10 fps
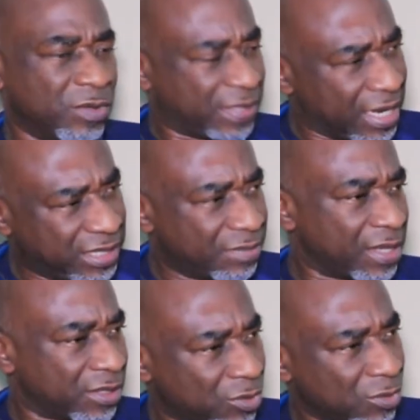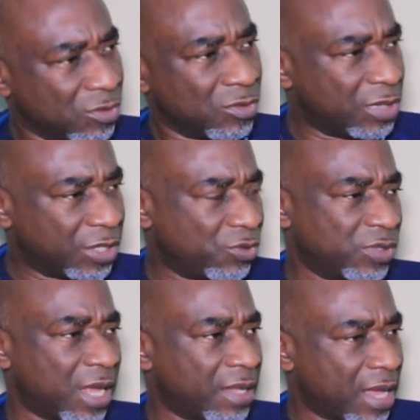sentiments to
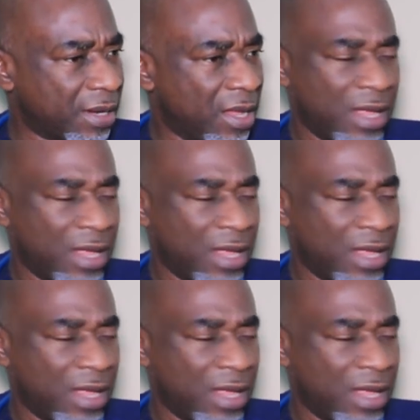issues like that.